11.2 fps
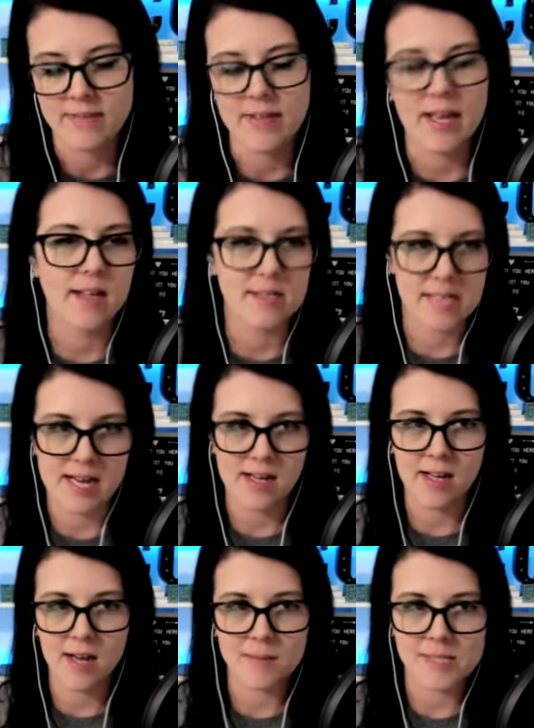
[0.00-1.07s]
the anxiety
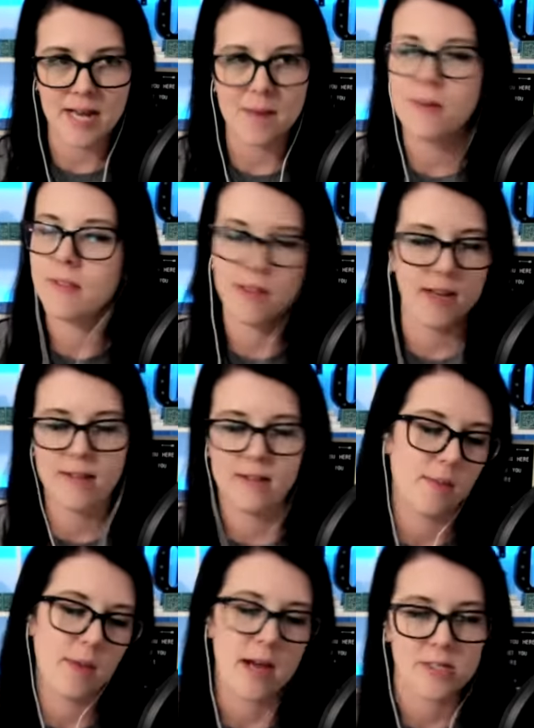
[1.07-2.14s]
comes up and then uh, the
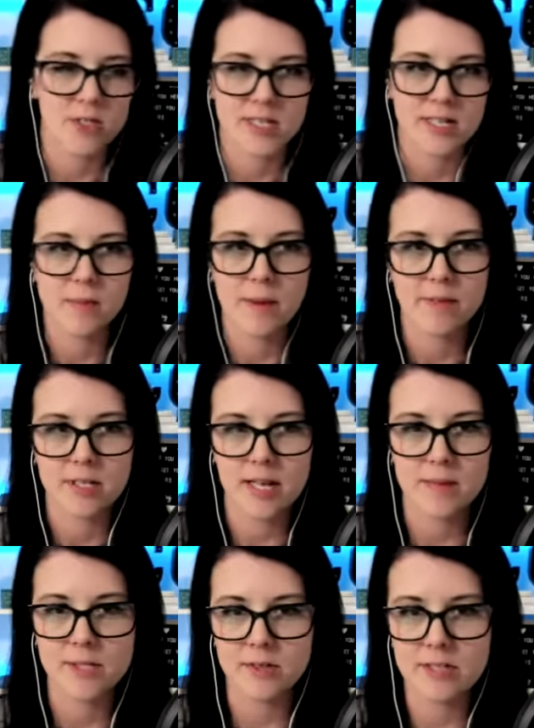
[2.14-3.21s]
imposter syndrome every time too.